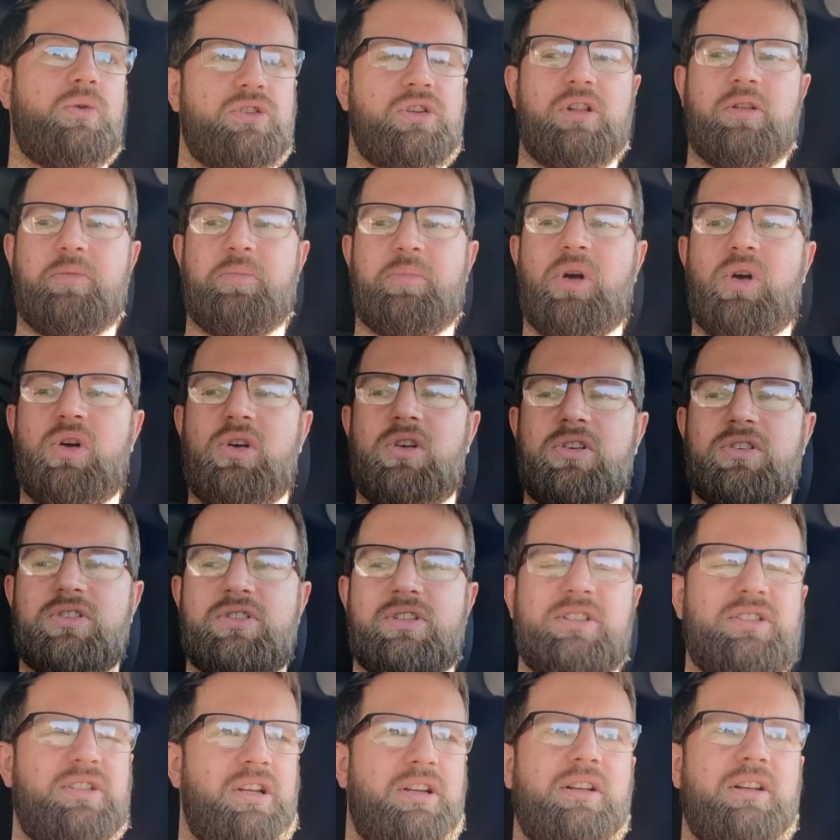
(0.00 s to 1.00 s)
of the paws.
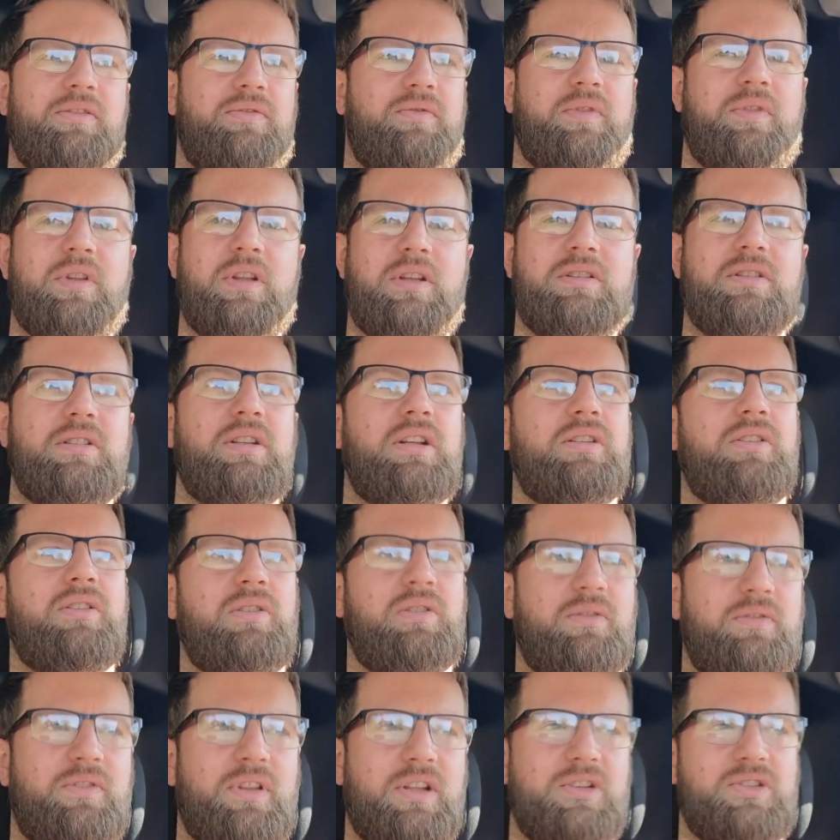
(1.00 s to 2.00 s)
I don't
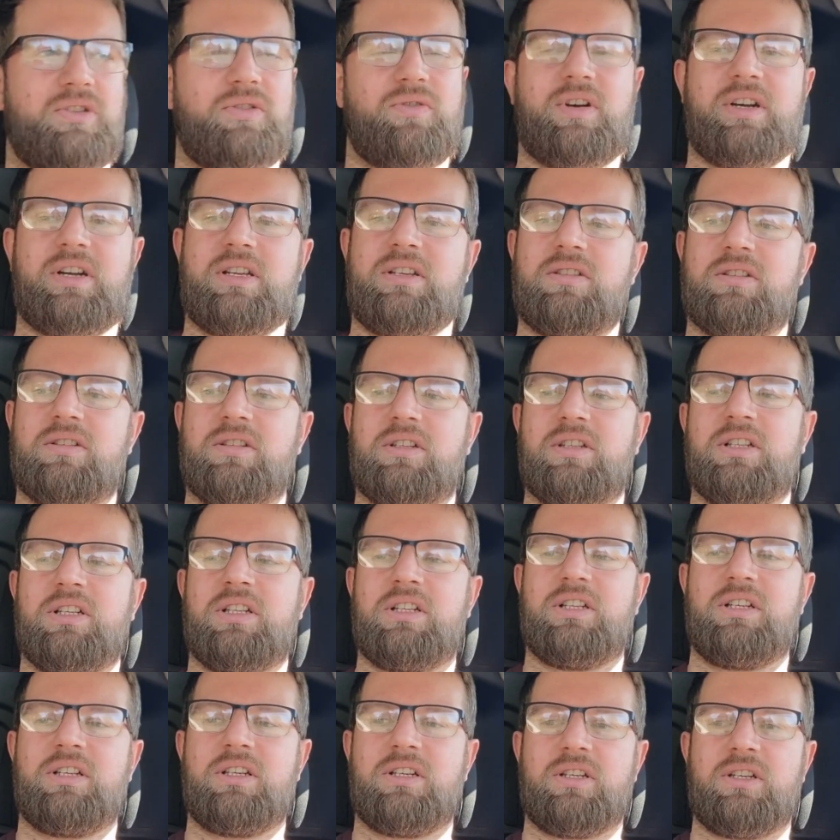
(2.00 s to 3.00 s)
know if that's the right
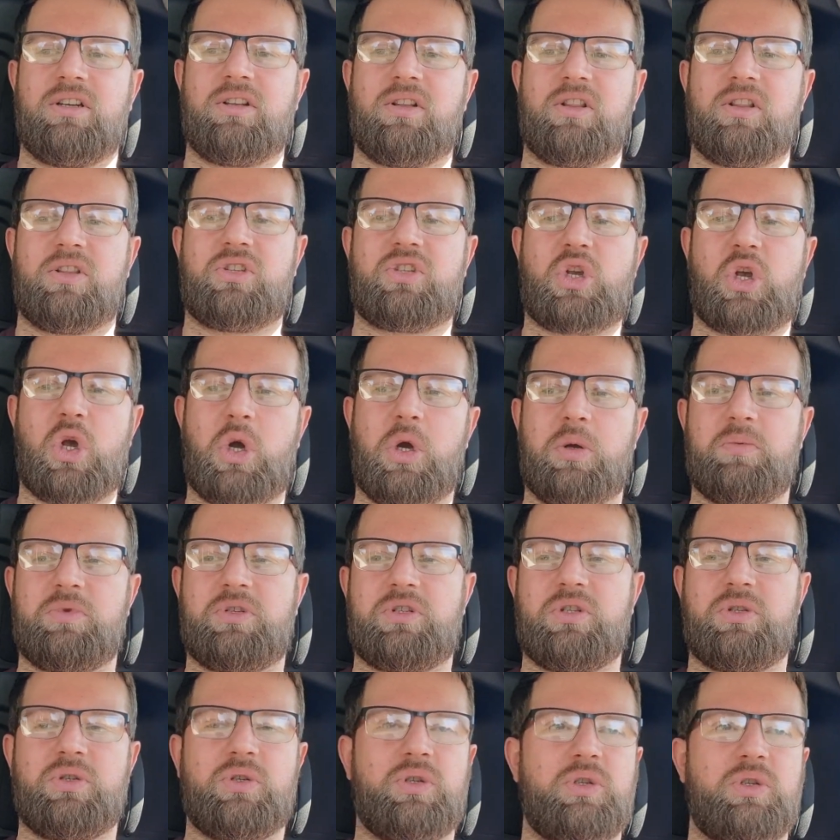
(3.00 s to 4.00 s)
term
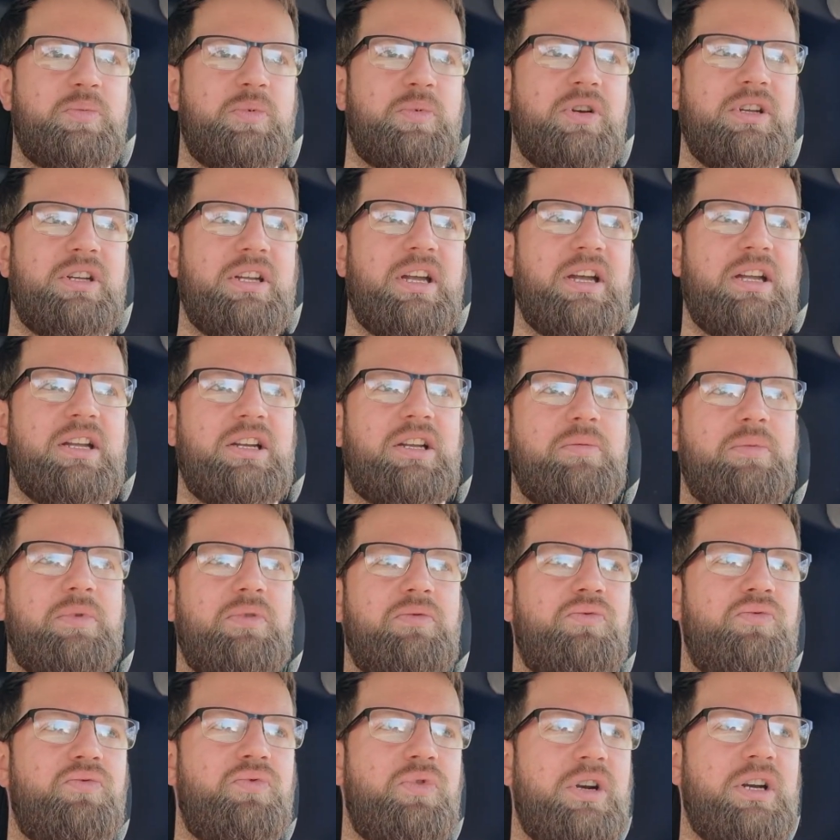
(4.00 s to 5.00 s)
to use, but yeah, it can be
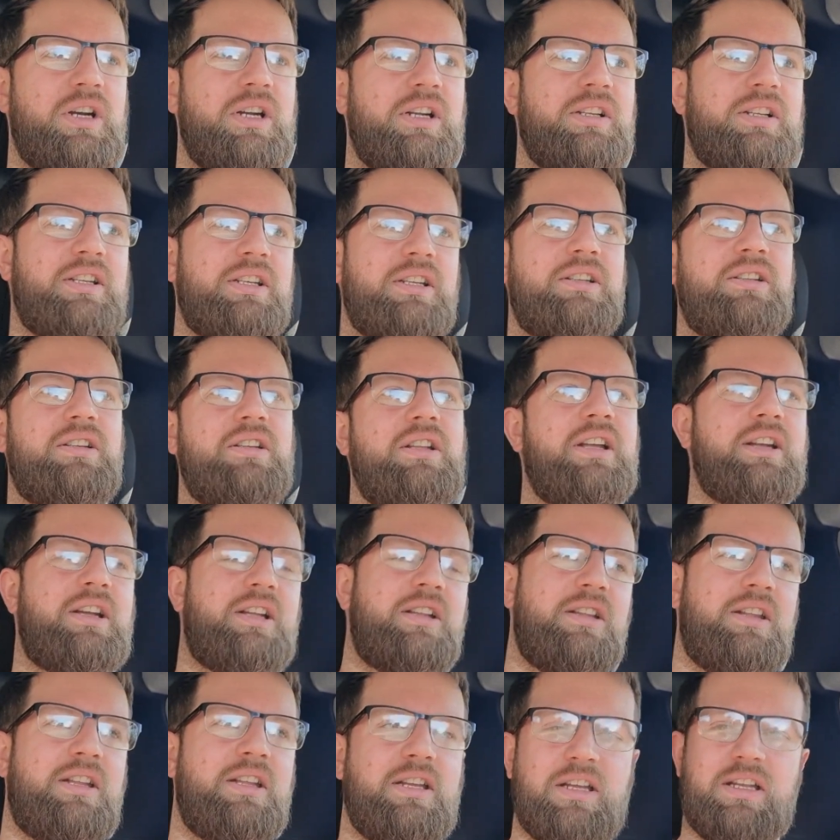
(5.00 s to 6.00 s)
really.
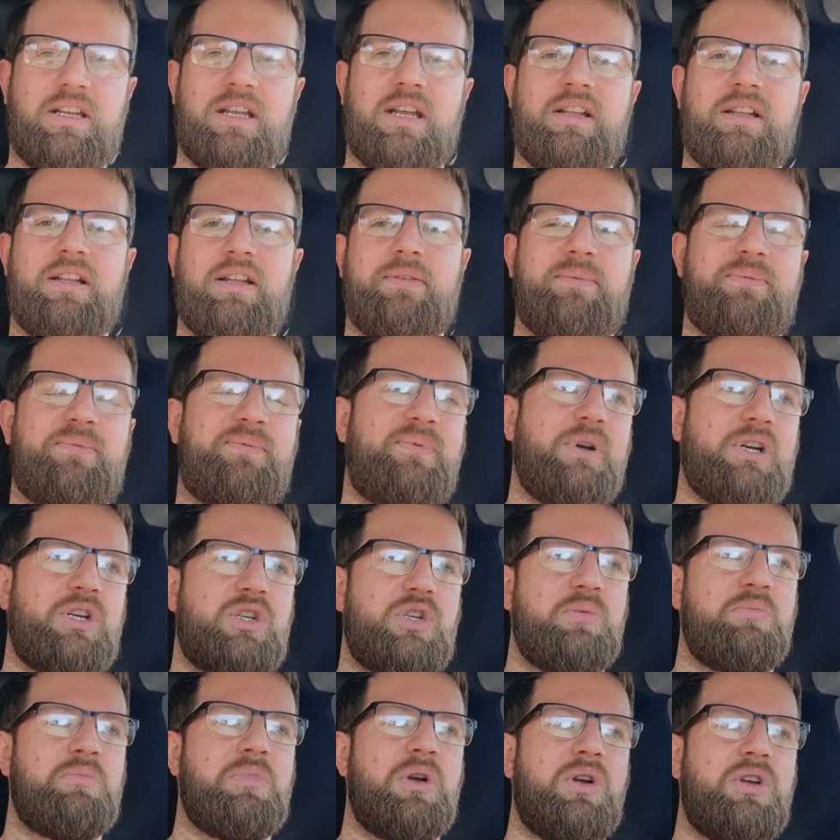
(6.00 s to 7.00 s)
You can get like
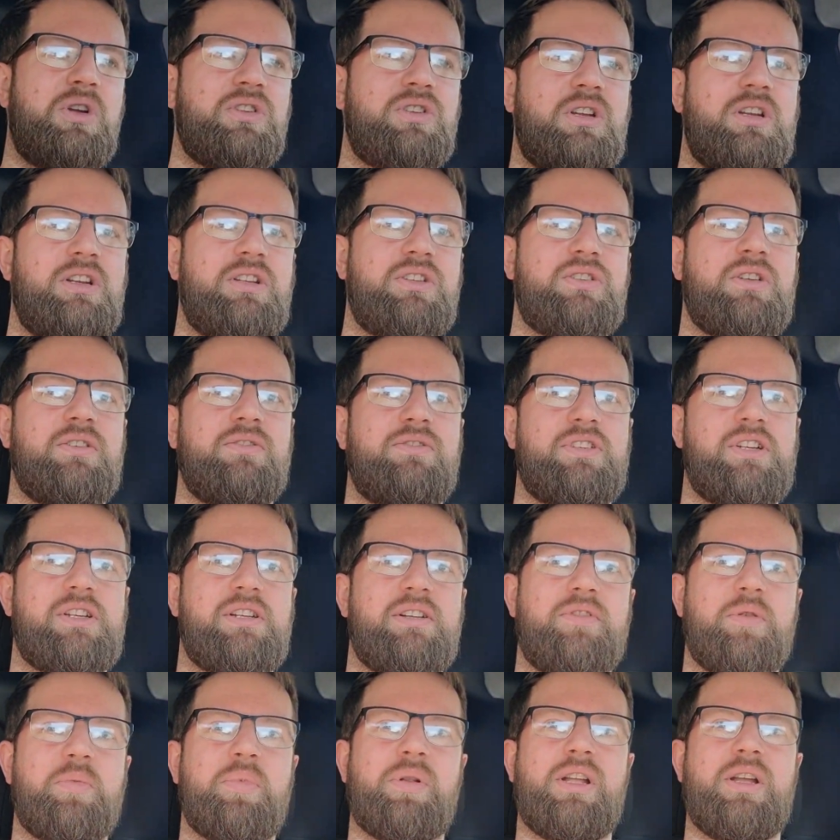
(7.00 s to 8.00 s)
friction burns on it and stuff. So
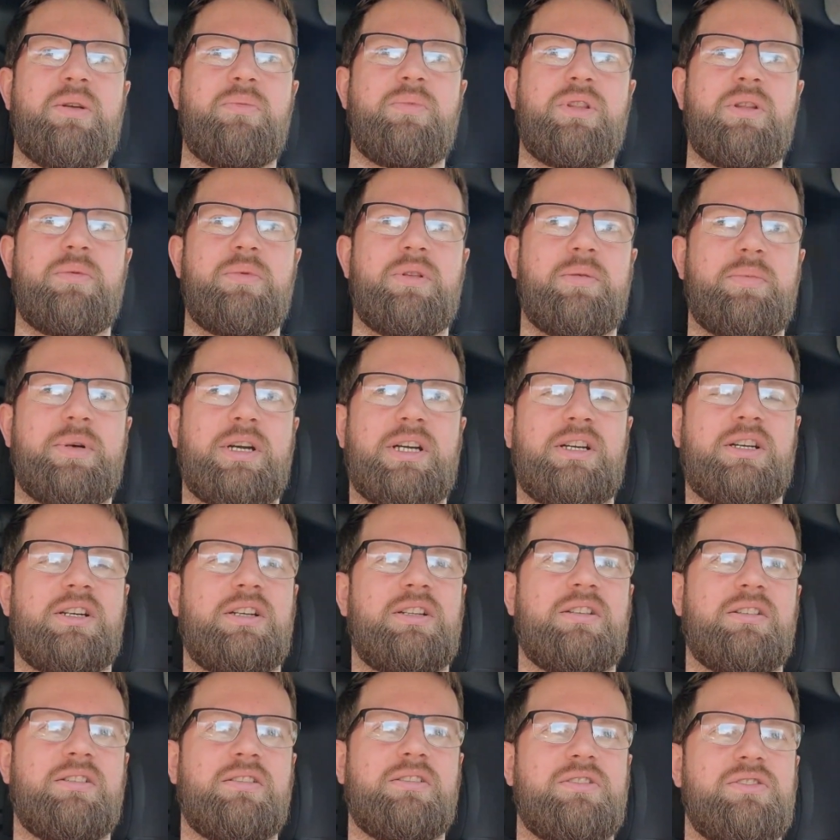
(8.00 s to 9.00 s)
if you're playing with them in the
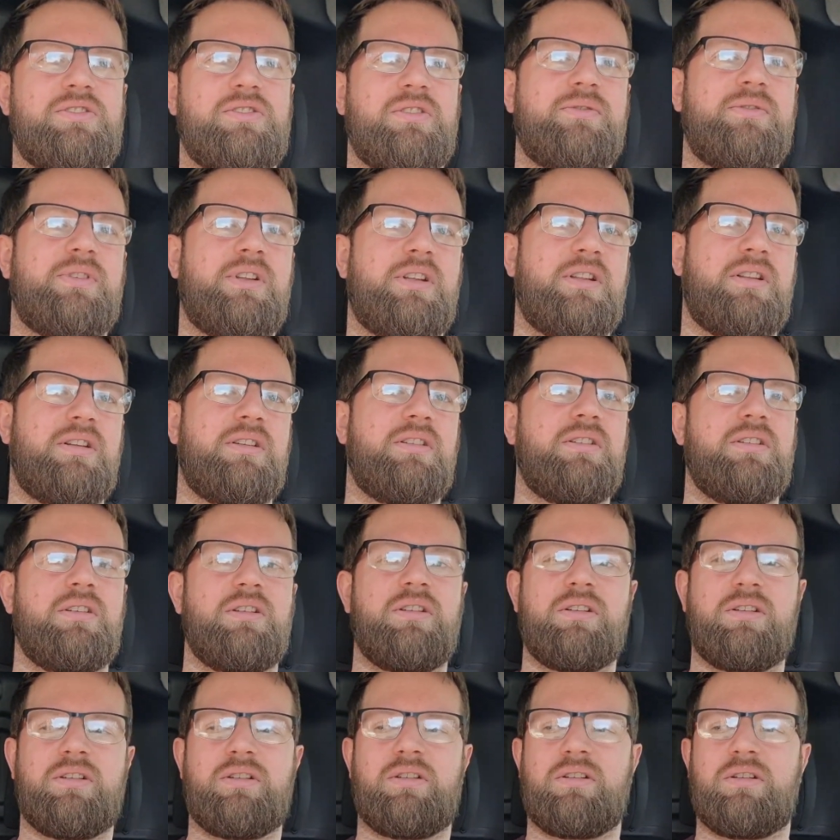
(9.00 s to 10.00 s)
garden and stuff like that,
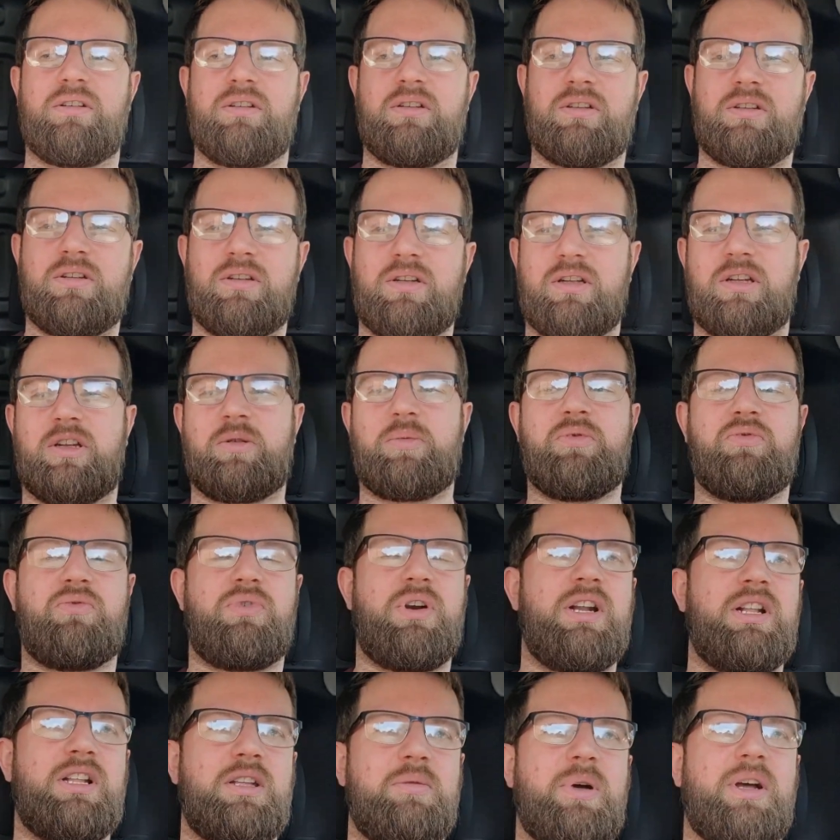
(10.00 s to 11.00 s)
it can be
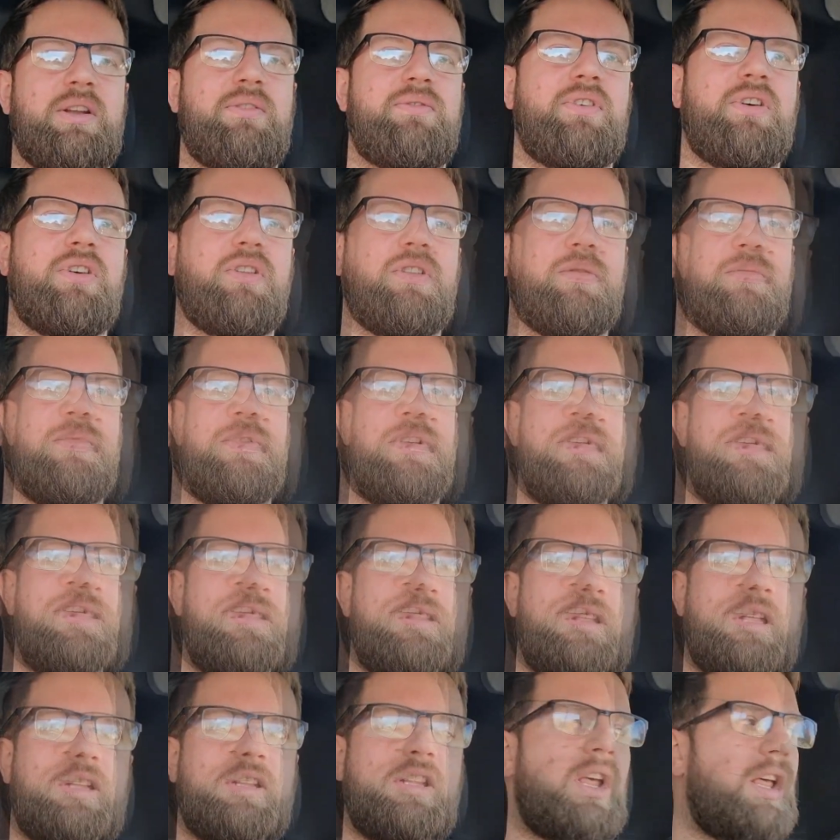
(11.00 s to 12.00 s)
really bad for them.
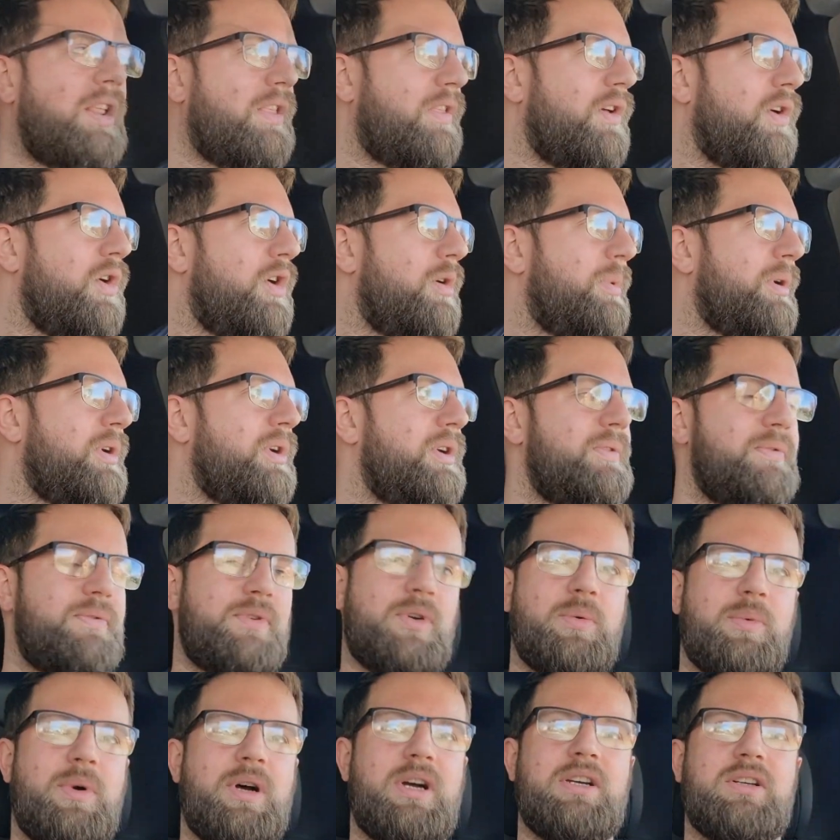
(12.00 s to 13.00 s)
I thought about it
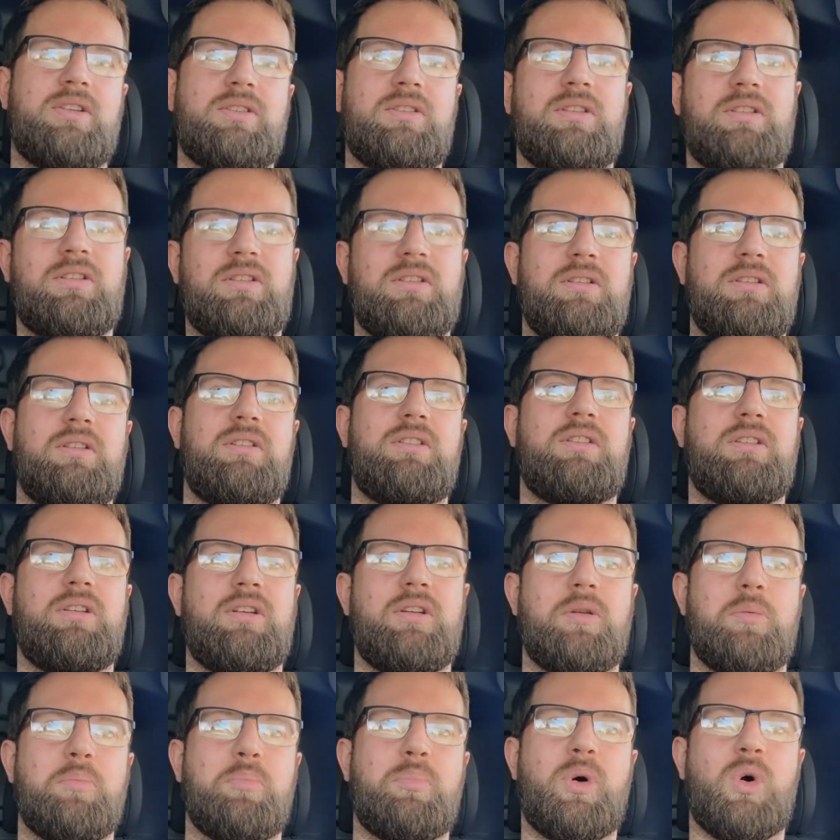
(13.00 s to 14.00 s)
for a while,
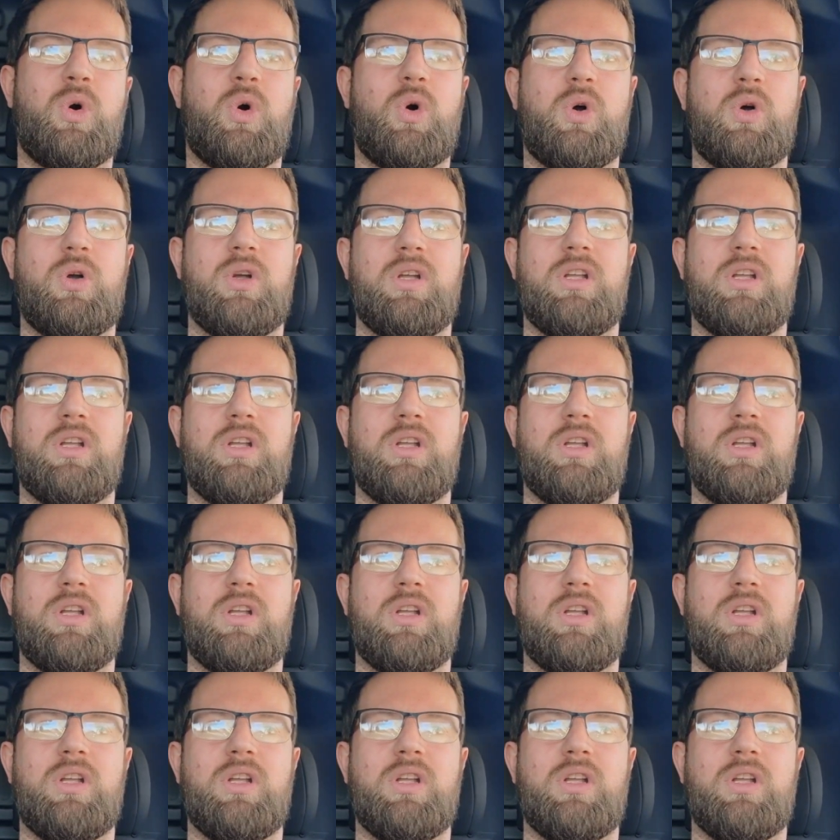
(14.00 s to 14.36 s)
but